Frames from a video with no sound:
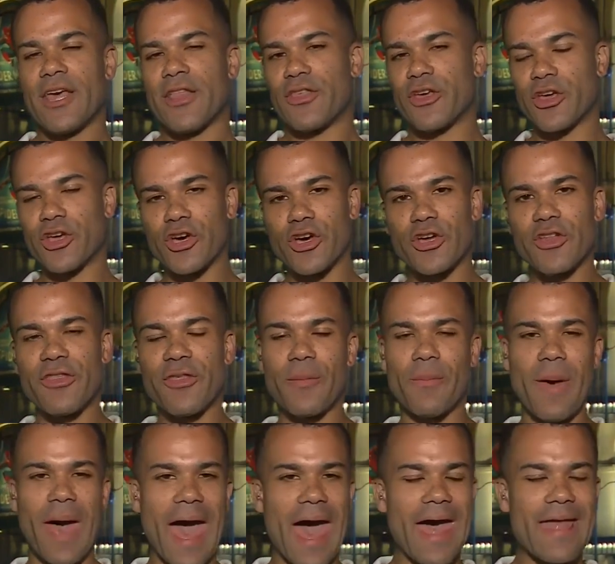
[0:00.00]
the good, the
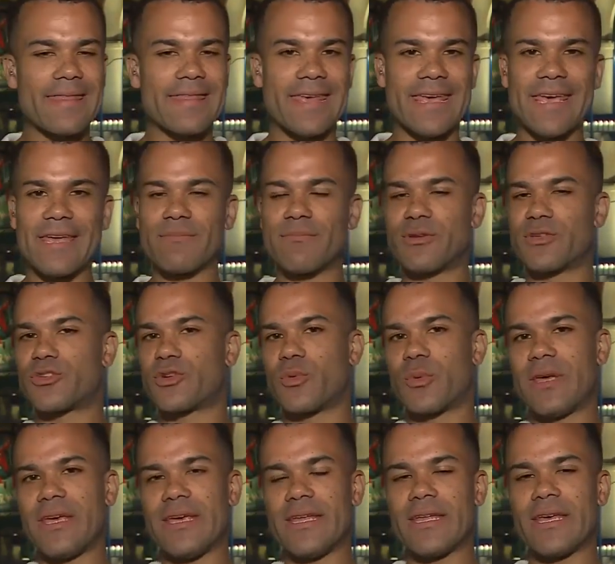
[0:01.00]
bad, the in
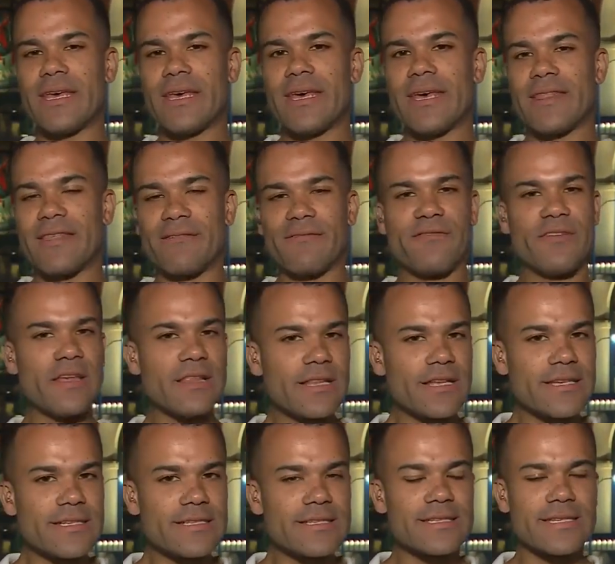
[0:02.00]
between, the
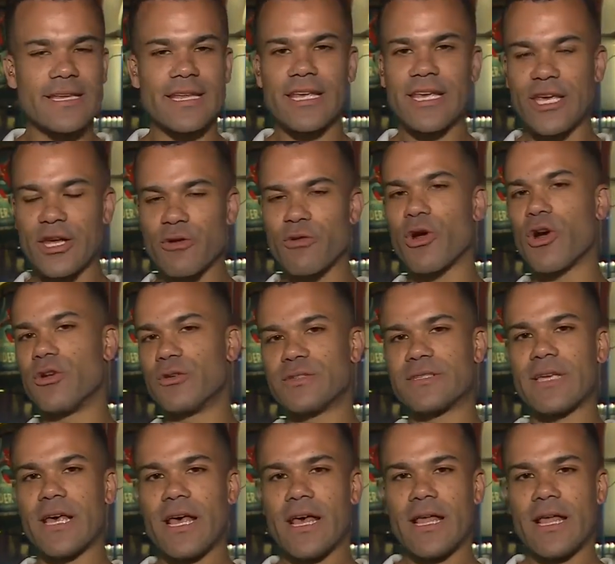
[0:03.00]
villains and heroes